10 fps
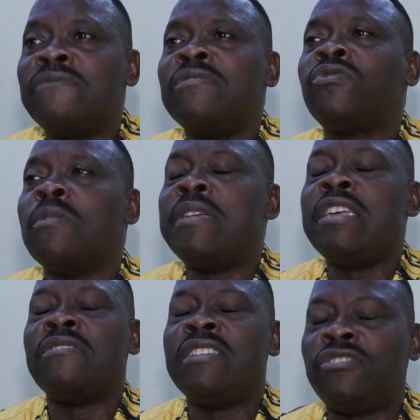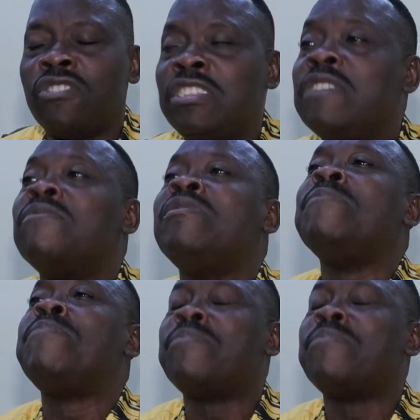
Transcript: even so many religions, even the